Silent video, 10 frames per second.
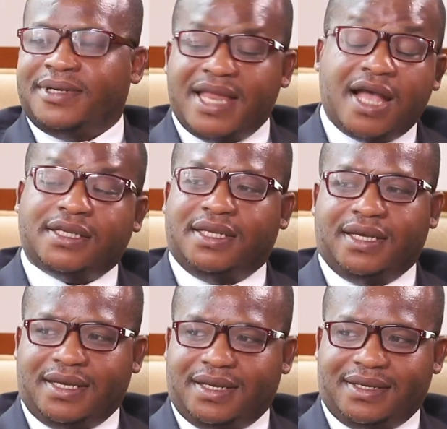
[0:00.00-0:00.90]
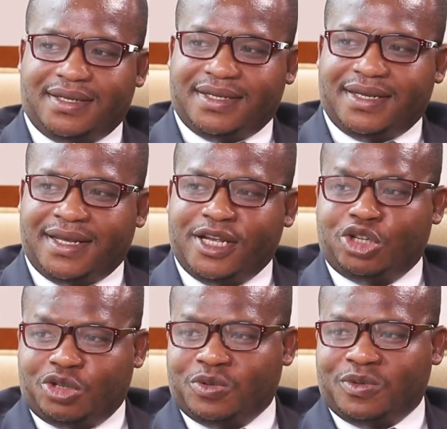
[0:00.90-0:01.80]
That's the
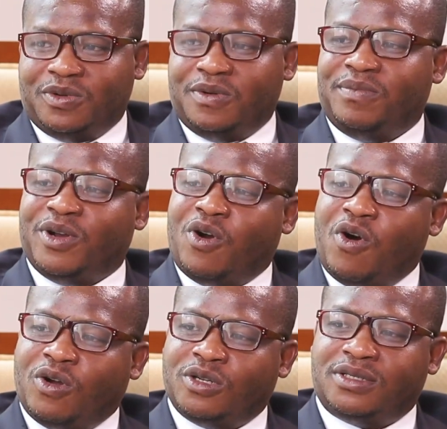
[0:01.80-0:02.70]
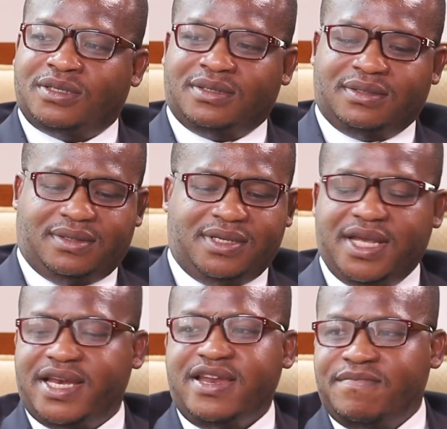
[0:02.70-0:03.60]
issue. Okay. Because
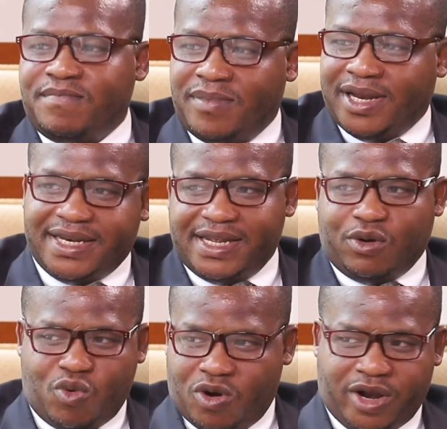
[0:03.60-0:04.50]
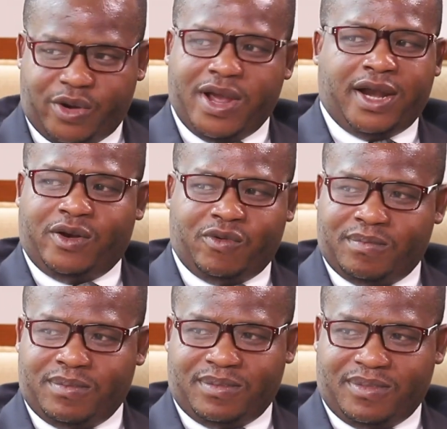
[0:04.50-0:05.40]
ye nim de wo aduane
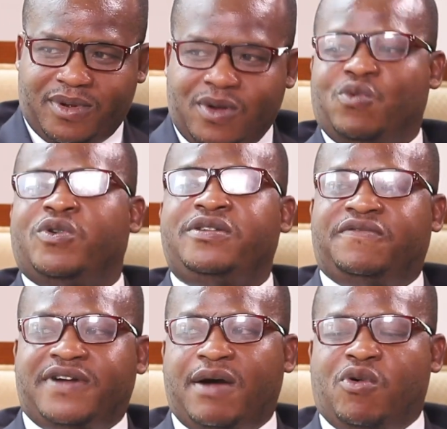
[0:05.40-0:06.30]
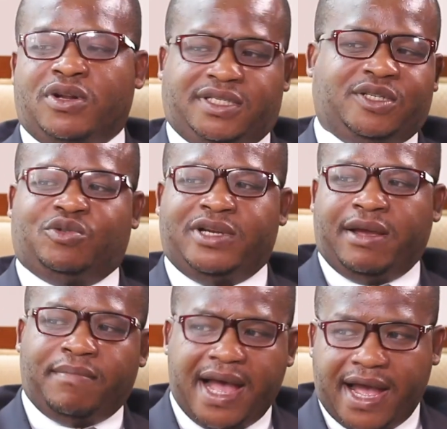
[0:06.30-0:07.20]
no. Would differ about things when
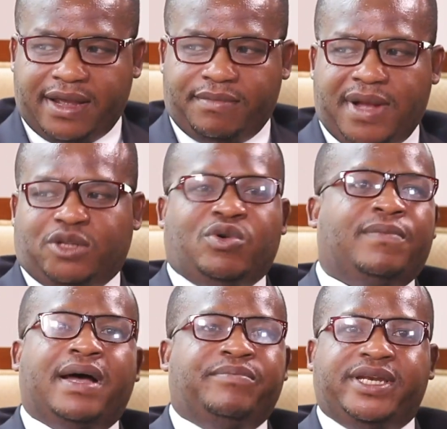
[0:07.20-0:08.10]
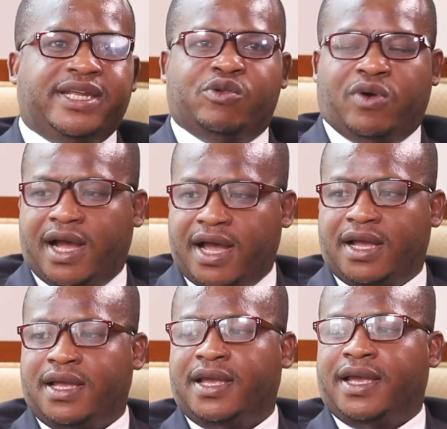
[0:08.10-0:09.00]
they buy, but what about bidding or her?
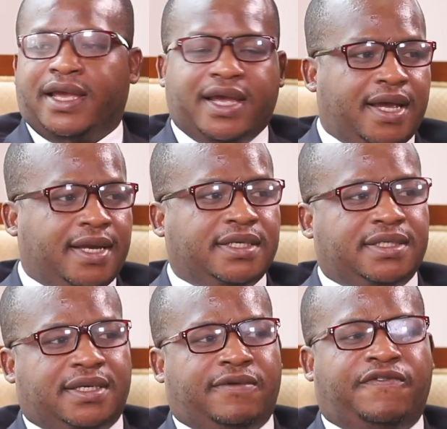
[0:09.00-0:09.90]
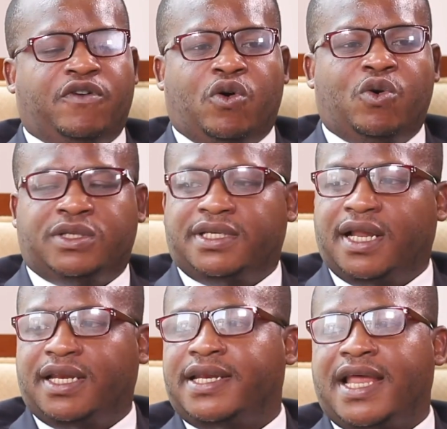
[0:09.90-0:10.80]
And for
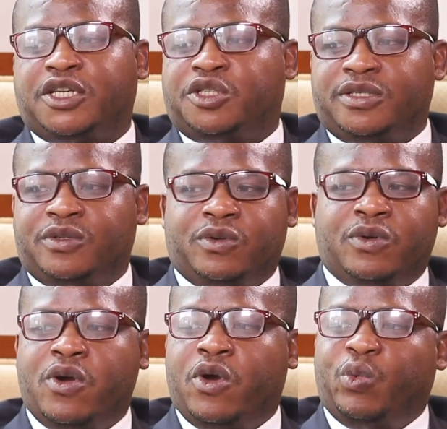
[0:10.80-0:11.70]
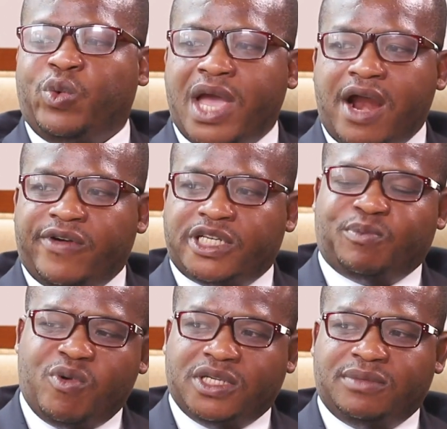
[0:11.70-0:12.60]
hotel industry, no, we are
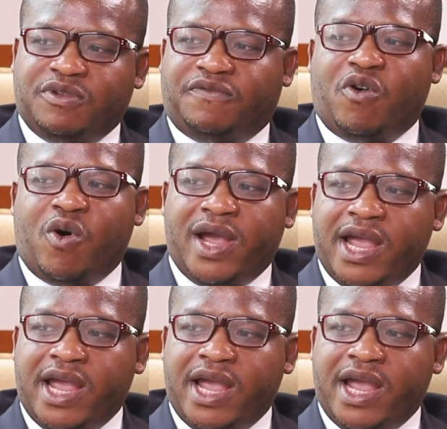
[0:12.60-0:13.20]
responsible for